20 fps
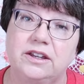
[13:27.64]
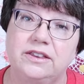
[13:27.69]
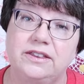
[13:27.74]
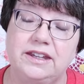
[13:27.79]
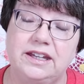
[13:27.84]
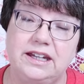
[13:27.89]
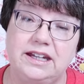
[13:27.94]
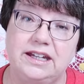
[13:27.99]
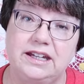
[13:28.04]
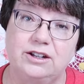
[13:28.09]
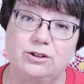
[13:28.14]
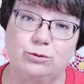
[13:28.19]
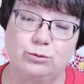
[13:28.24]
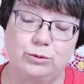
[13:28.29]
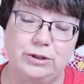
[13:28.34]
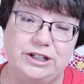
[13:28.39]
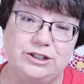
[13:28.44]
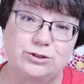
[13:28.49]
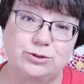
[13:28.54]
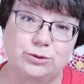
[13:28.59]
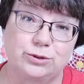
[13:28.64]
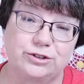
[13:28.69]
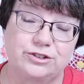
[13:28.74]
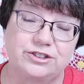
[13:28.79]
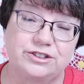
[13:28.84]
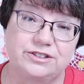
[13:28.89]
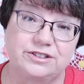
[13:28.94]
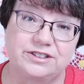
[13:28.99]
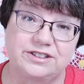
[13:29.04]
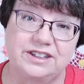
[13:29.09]
the
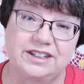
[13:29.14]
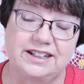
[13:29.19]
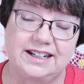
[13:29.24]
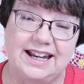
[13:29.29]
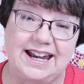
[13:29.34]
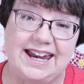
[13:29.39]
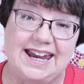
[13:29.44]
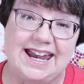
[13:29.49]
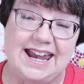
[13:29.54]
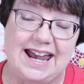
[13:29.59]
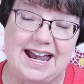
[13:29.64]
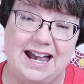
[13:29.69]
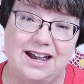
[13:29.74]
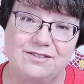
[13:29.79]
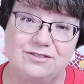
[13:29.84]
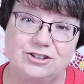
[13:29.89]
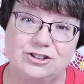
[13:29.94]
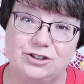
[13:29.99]
resources that I have.